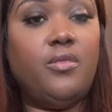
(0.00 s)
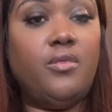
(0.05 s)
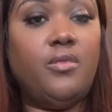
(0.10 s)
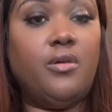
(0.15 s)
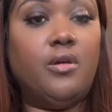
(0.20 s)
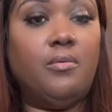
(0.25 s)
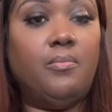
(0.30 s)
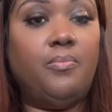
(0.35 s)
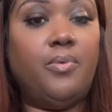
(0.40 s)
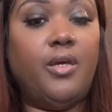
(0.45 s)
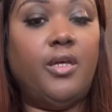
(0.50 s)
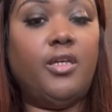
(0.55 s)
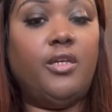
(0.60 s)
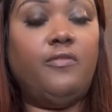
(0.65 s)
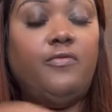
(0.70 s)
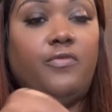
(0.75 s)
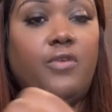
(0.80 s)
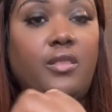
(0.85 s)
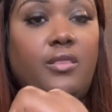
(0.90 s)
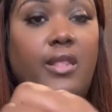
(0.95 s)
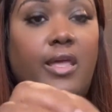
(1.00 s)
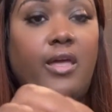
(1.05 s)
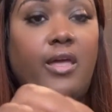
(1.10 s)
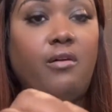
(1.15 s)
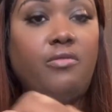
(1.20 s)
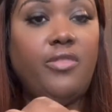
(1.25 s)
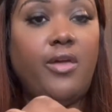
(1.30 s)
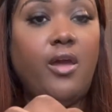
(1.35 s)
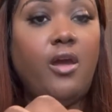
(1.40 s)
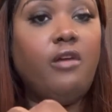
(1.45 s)
They're buff and
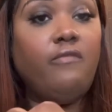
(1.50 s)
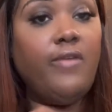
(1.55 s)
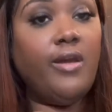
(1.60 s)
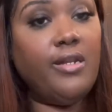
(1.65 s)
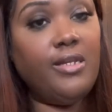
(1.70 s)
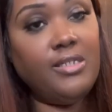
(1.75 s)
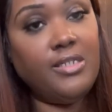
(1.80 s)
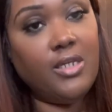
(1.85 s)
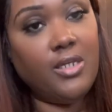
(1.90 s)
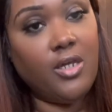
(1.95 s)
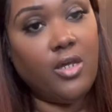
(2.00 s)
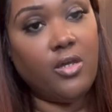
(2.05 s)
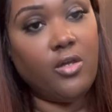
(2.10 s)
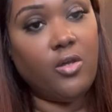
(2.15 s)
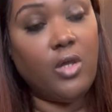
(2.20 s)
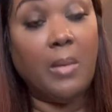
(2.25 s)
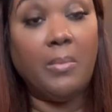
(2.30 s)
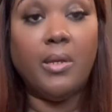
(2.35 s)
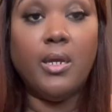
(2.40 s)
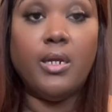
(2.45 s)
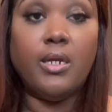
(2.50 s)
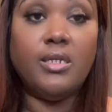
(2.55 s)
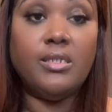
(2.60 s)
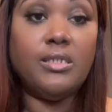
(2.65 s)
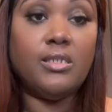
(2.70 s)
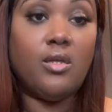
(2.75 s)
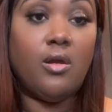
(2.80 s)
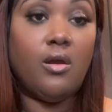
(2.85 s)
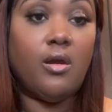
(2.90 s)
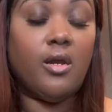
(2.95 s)
now they are ready to go. I'm gonna
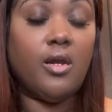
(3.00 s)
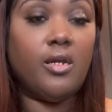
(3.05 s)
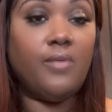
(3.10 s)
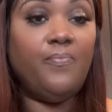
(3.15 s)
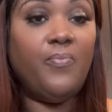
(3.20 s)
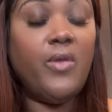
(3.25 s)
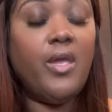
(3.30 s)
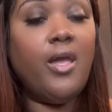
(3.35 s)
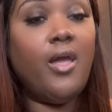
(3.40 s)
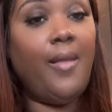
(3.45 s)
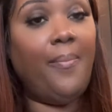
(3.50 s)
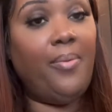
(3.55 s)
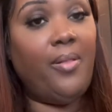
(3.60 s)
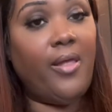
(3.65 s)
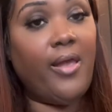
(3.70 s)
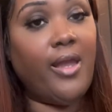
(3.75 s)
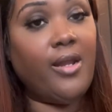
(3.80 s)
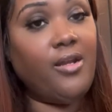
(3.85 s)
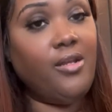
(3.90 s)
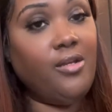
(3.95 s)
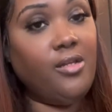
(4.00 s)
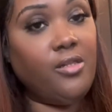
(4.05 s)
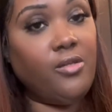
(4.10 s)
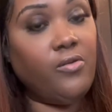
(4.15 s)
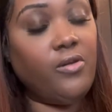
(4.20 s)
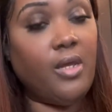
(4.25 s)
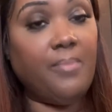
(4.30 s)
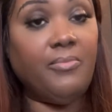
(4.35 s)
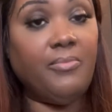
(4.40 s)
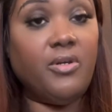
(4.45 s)
start applying the glue
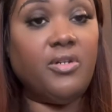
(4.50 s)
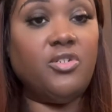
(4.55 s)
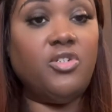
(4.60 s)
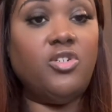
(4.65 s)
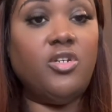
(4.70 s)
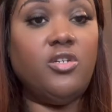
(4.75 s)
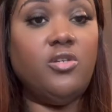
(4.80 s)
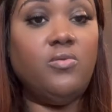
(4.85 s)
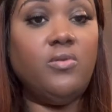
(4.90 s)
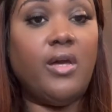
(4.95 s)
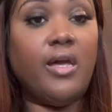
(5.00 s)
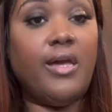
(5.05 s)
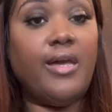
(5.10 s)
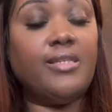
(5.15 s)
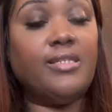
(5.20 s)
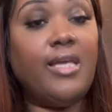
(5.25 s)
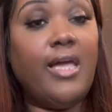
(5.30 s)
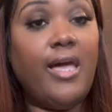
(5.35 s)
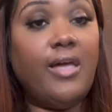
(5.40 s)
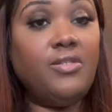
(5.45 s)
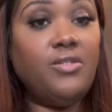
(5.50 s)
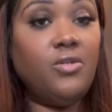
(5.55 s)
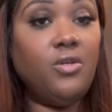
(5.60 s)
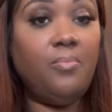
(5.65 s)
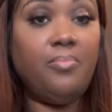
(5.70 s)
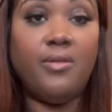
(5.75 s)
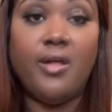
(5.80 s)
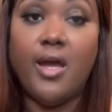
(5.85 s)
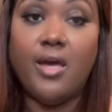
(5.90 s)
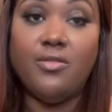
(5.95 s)
and I'm gonna show you guys how to
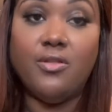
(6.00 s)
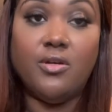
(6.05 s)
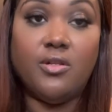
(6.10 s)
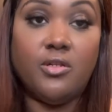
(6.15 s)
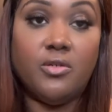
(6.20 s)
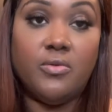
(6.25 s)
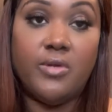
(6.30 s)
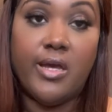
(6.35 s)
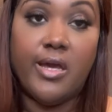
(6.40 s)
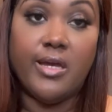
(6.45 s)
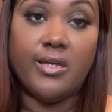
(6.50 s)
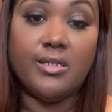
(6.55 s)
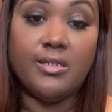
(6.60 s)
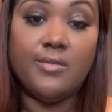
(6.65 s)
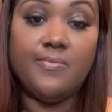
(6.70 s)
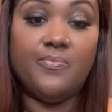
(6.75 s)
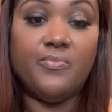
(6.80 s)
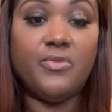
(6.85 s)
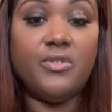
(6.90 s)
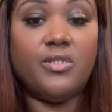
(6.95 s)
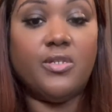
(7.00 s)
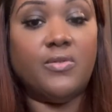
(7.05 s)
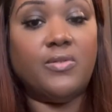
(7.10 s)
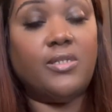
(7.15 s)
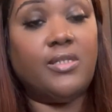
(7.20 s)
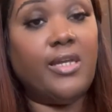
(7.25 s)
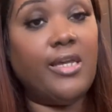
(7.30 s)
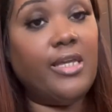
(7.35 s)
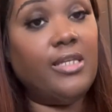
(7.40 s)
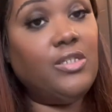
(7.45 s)
apply the glue next. So
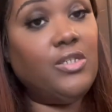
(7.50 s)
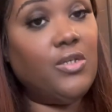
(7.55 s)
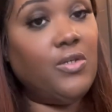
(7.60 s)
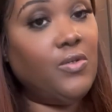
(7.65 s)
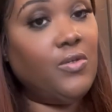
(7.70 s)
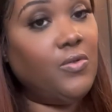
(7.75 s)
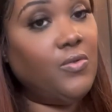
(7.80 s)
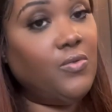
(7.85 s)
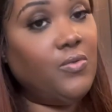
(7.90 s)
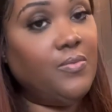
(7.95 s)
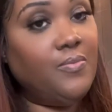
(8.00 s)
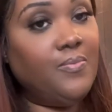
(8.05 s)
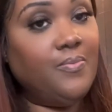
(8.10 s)
stay tuned.